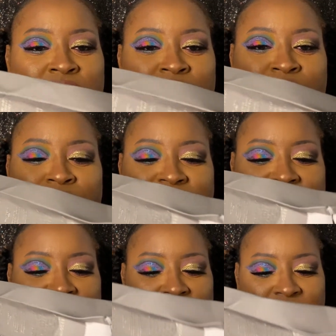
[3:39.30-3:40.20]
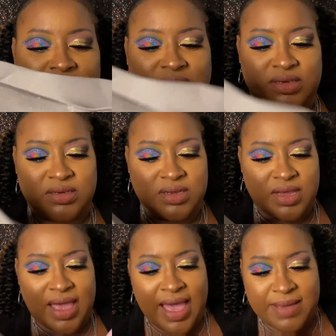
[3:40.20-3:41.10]
Ridiculous.
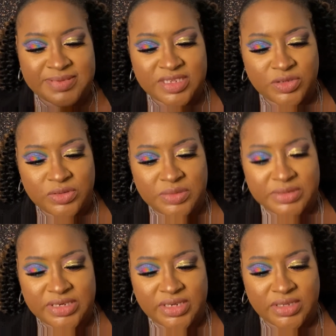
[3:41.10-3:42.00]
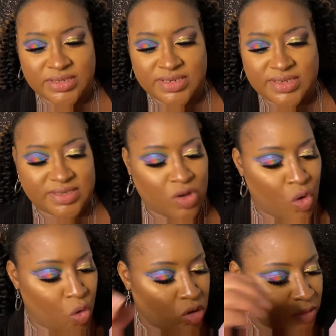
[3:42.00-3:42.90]
Absolutely ridiculous. This is a
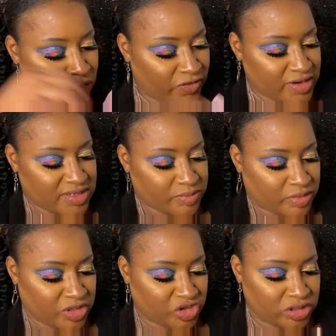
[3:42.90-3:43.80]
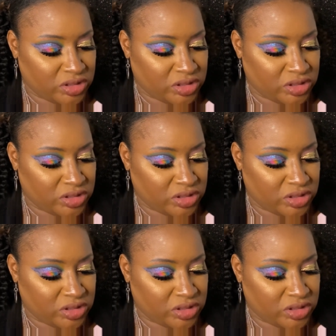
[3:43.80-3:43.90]
horrible first impression.